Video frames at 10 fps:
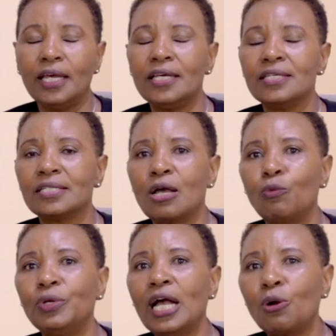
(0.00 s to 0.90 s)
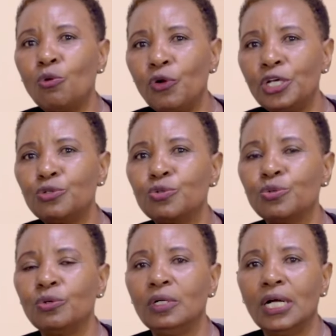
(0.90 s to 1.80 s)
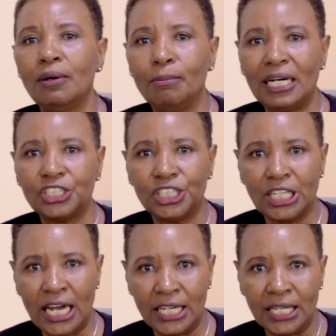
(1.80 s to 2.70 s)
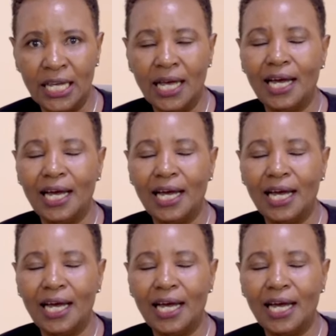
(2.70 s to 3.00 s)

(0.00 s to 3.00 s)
is we are going to mashinani,